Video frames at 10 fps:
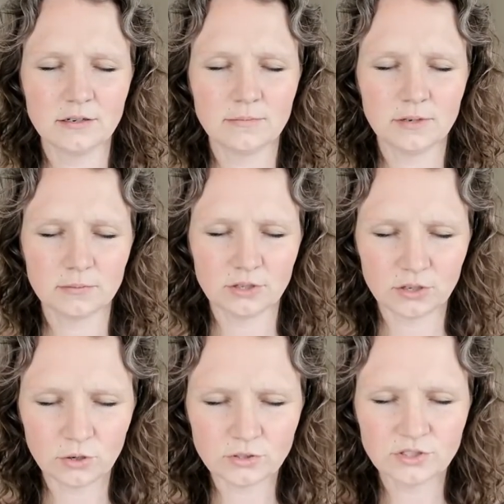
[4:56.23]
But I'm going to
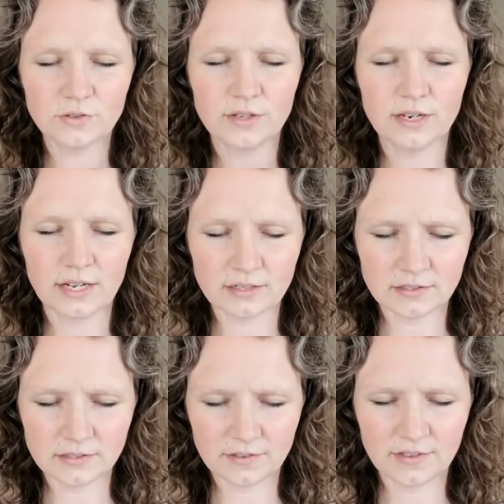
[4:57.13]
go to the
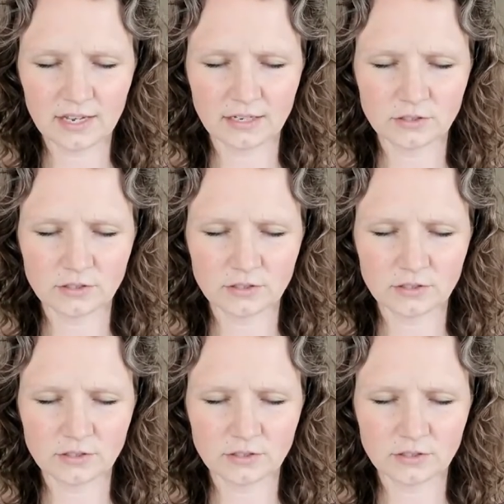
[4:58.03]
next thing.